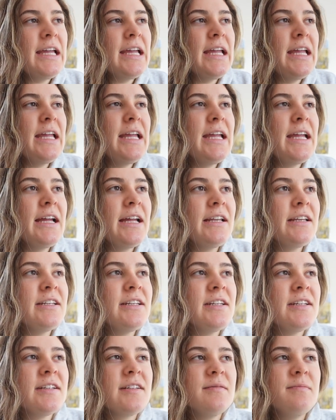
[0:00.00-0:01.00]

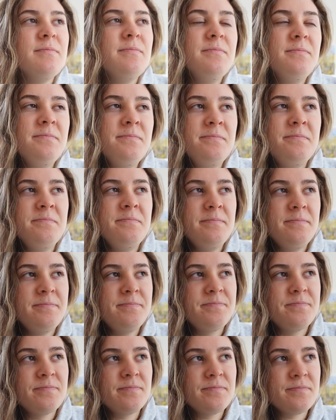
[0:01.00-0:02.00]
And
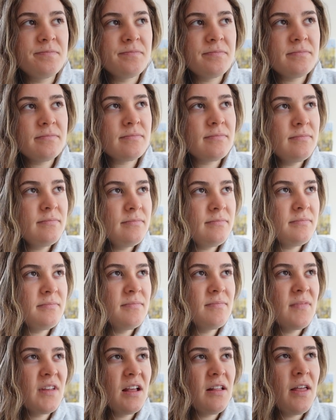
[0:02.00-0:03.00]

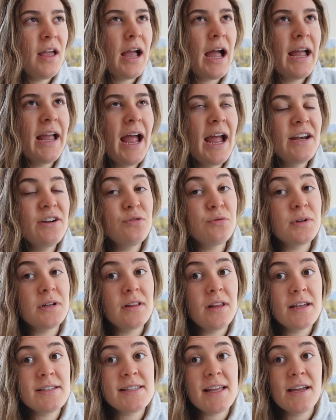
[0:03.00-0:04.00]
like, I kind of
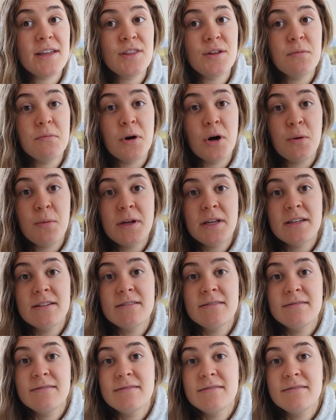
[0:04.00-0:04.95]
realized that in the moment